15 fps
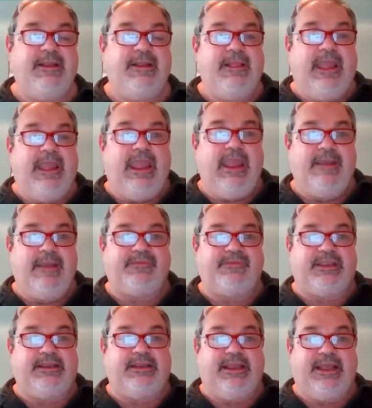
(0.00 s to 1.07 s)
A
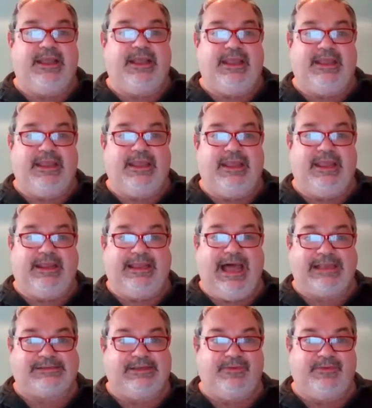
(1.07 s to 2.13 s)
class
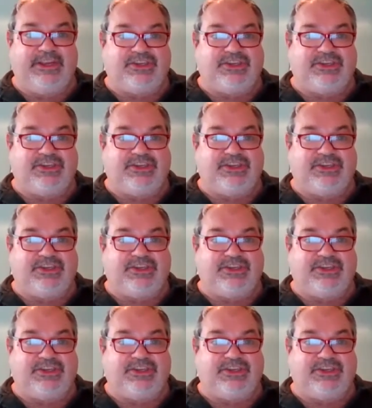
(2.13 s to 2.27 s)
in which you